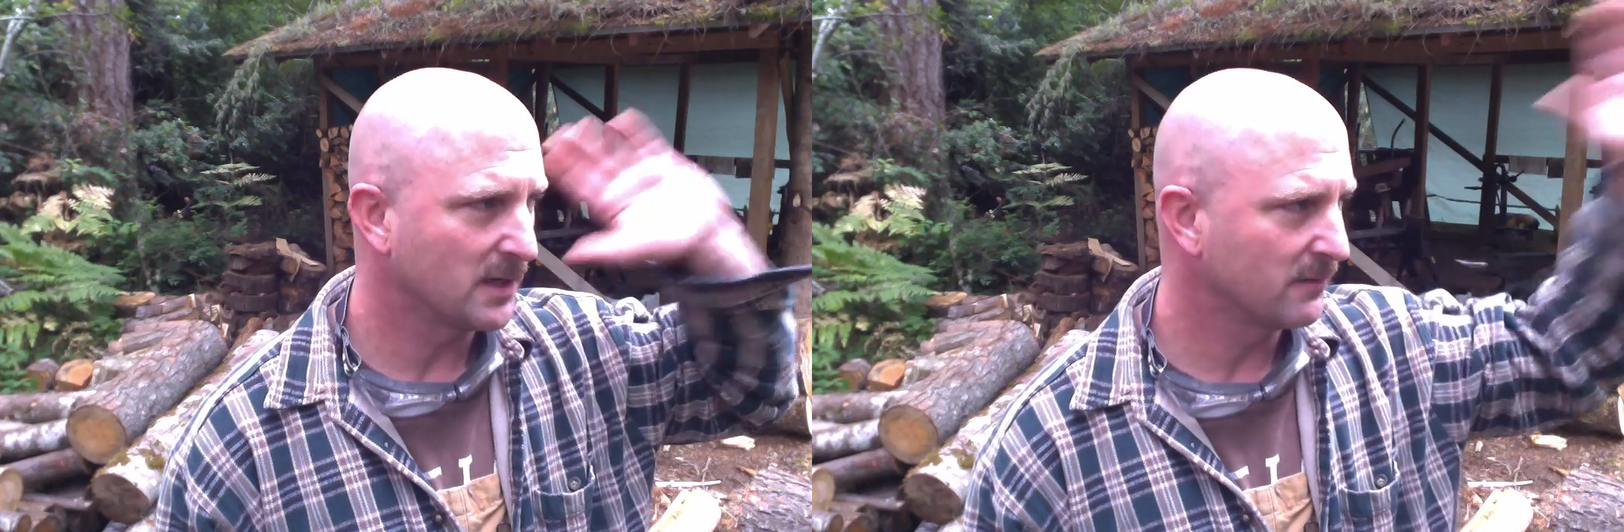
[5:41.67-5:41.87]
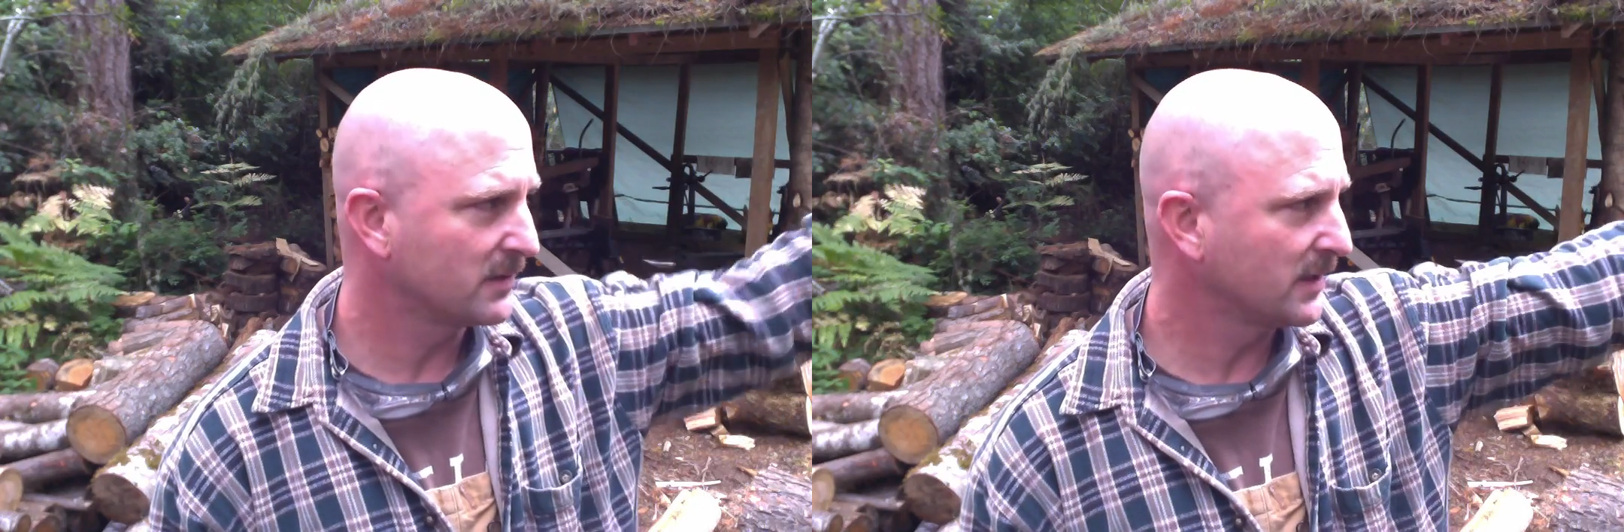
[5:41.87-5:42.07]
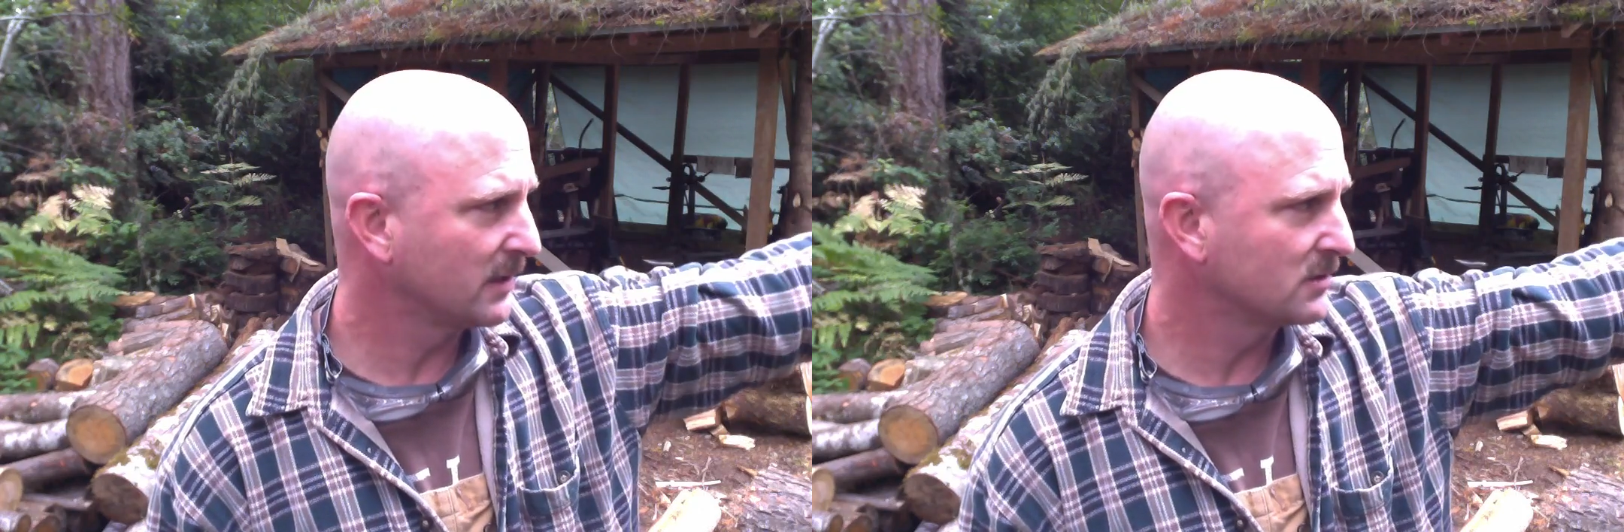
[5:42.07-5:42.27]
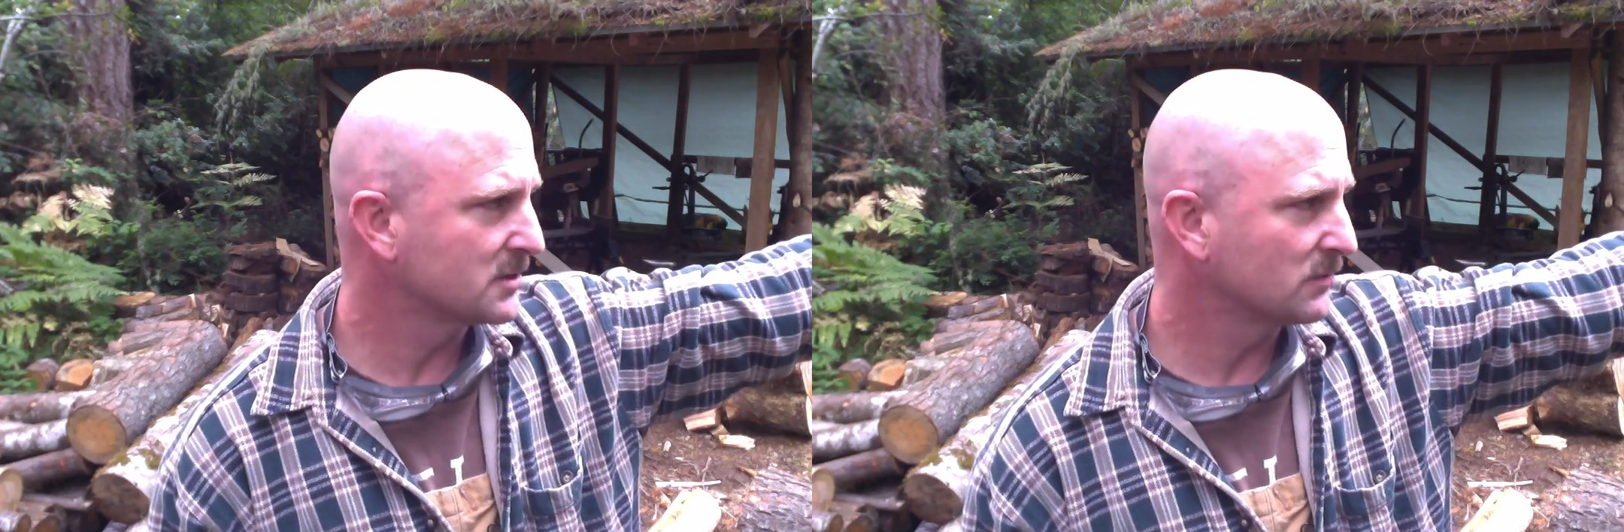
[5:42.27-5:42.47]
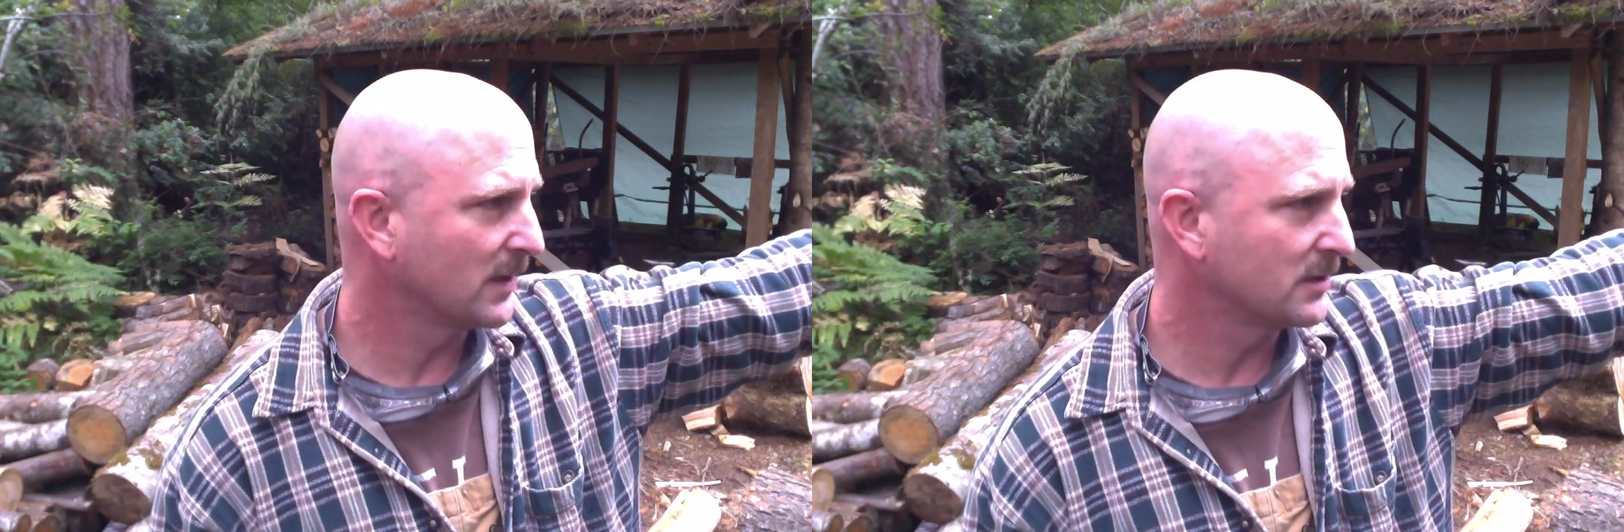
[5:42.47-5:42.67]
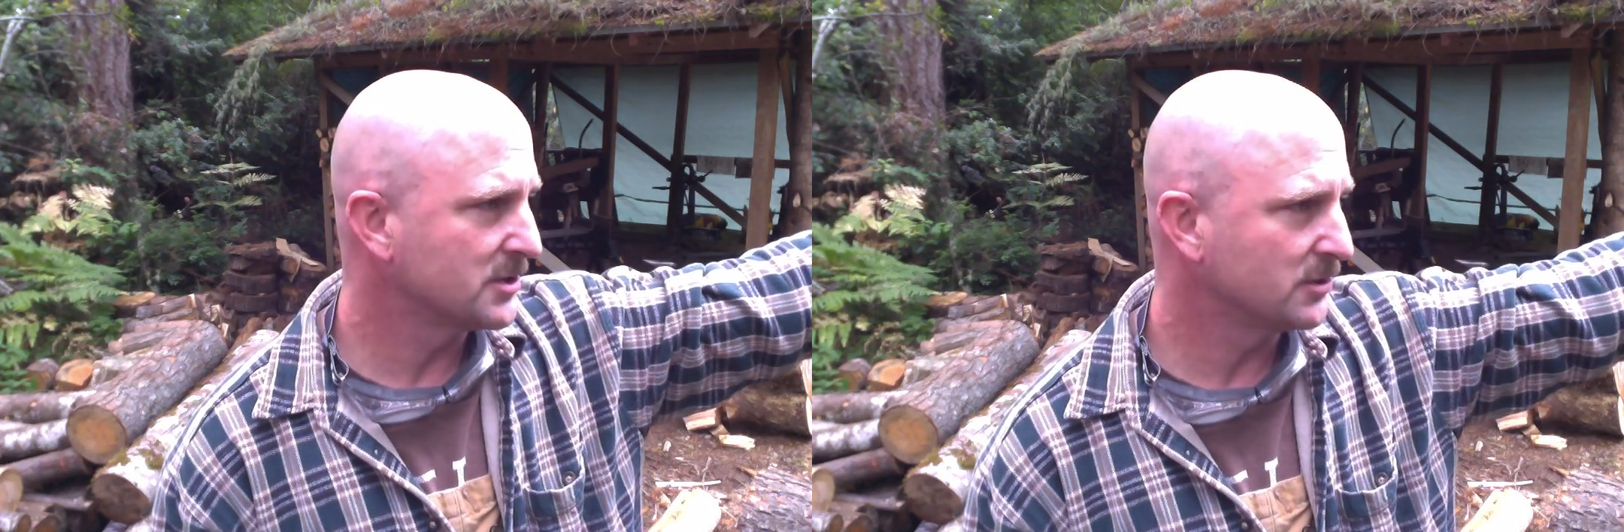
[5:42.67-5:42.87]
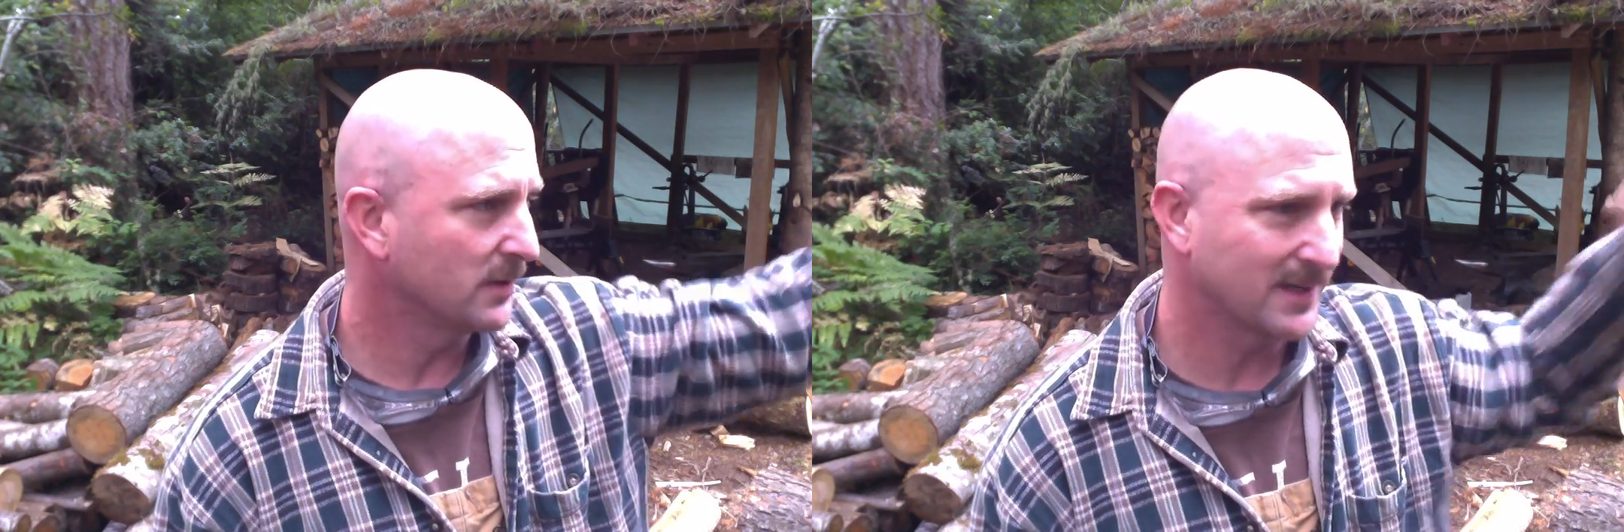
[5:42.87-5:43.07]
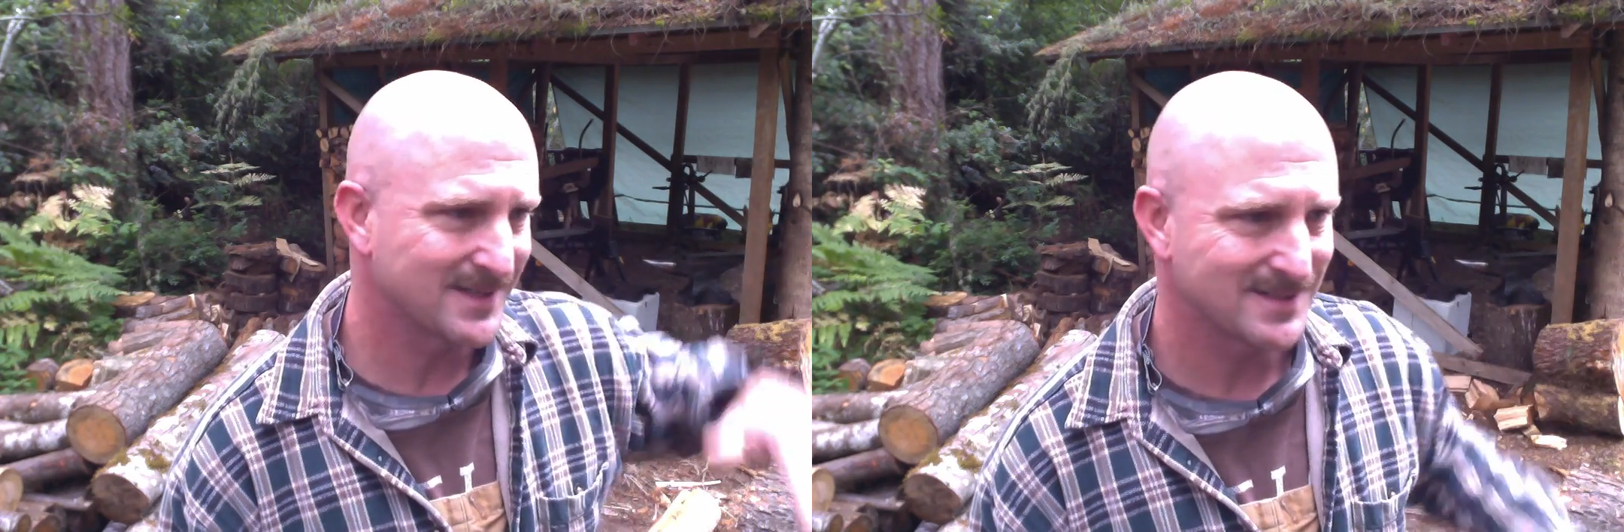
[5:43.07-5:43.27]
everything else around you
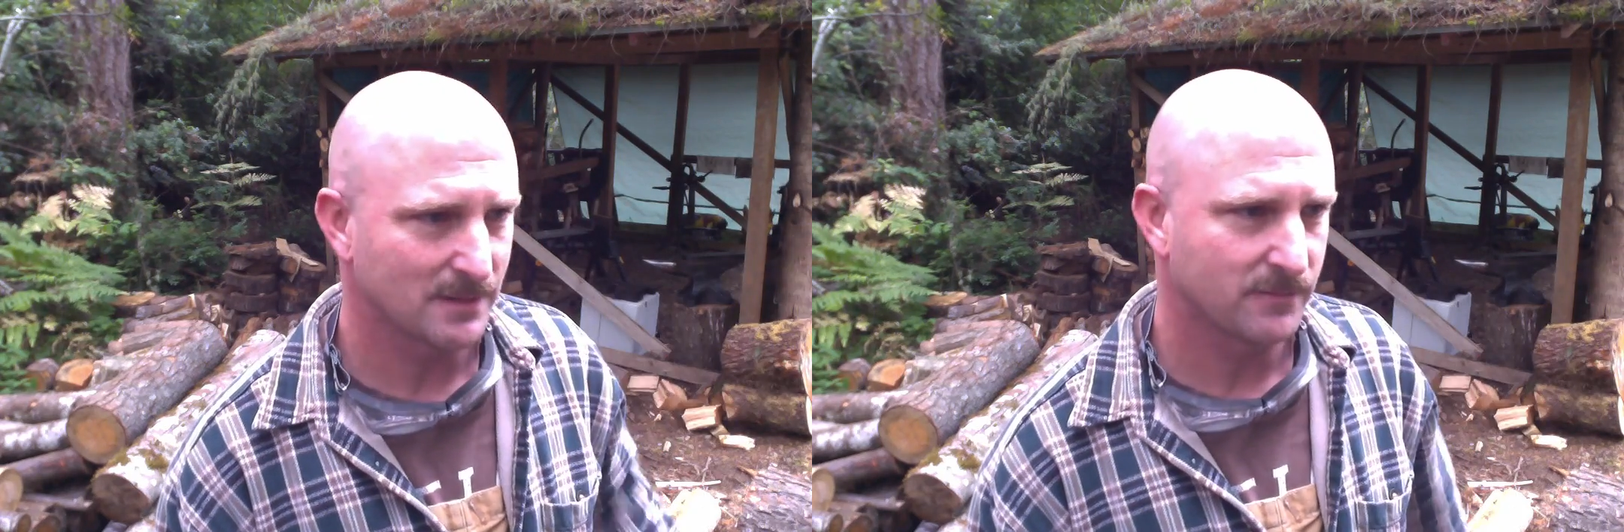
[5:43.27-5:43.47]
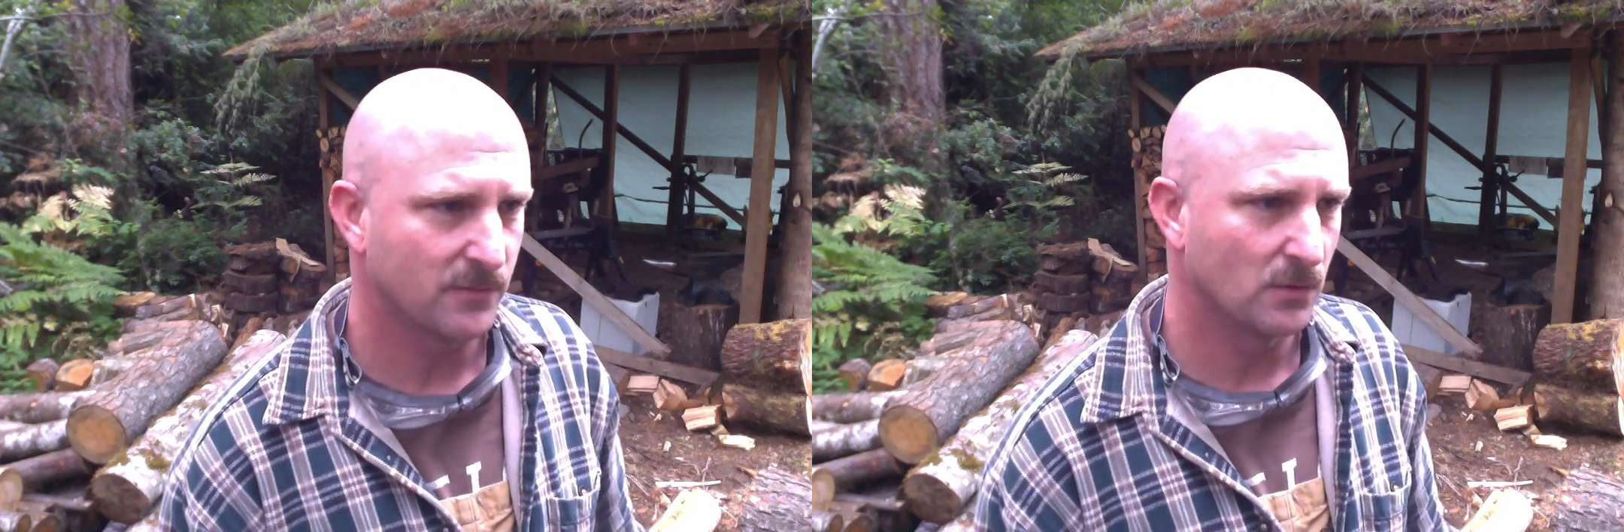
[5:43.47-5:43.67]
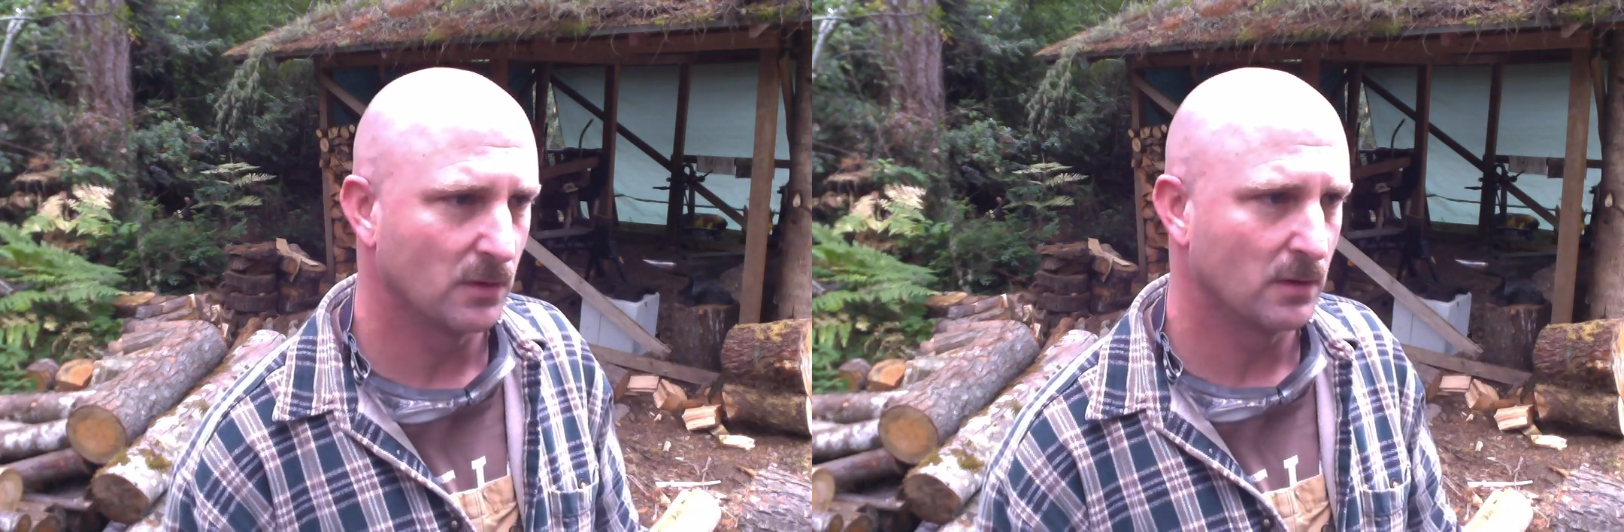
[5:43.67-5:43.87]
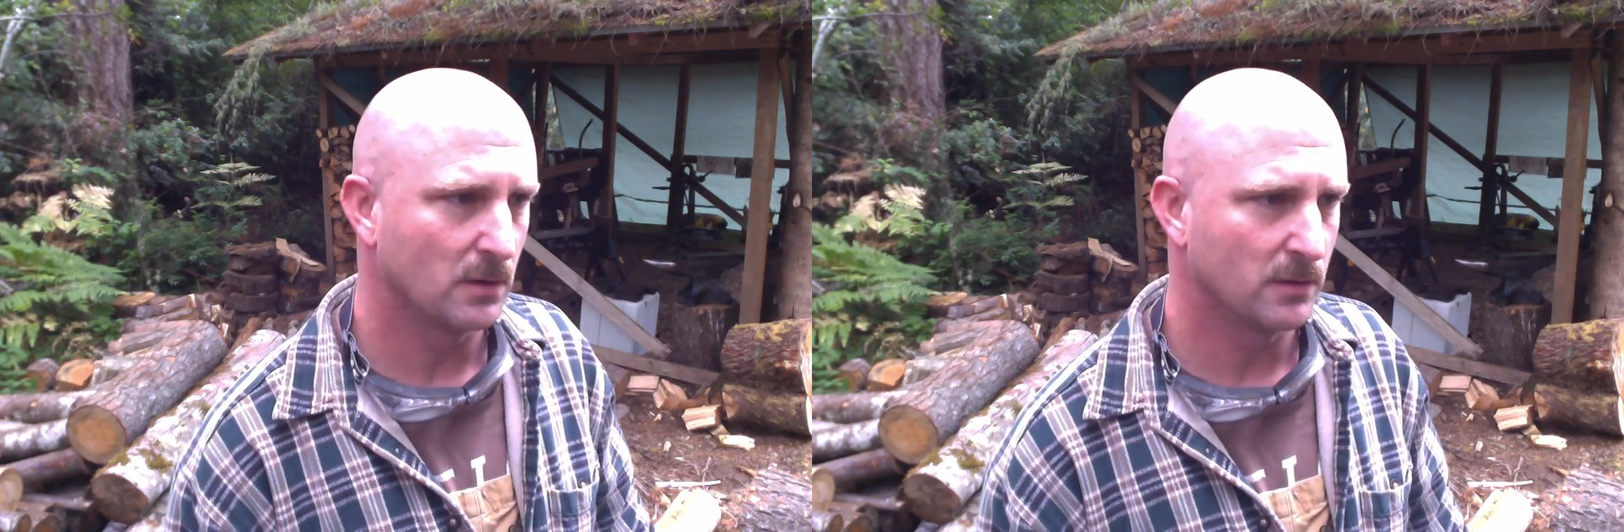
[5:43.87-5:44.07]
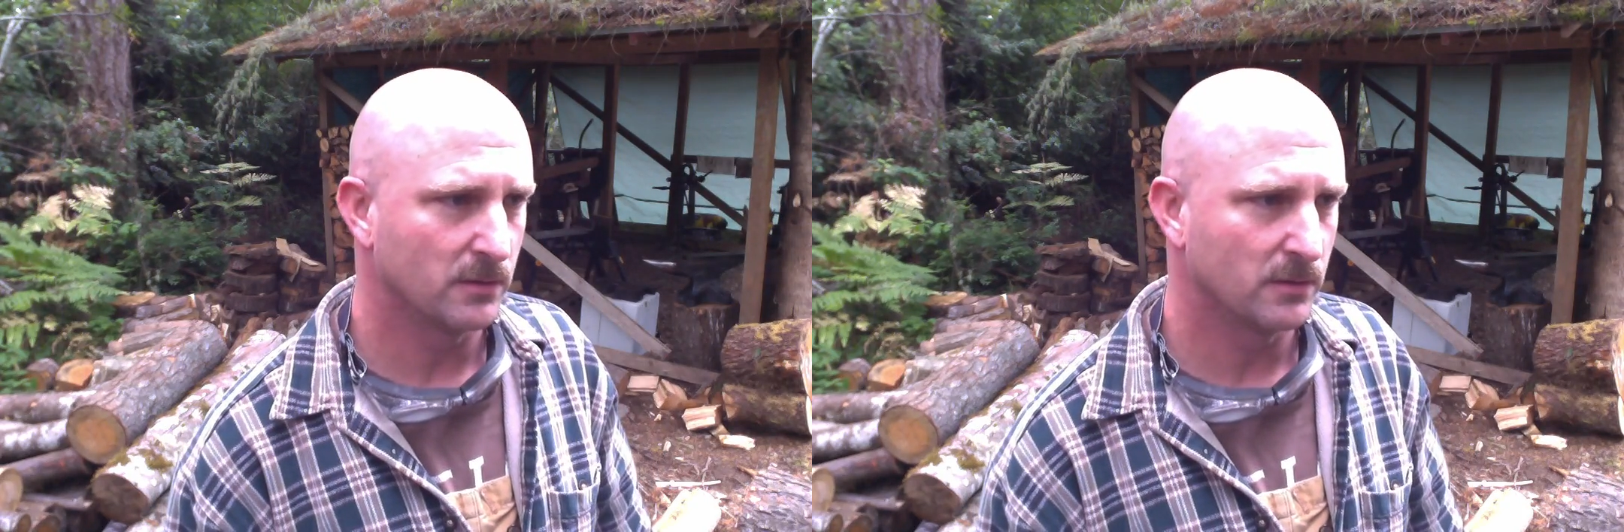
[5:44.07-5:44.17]
except for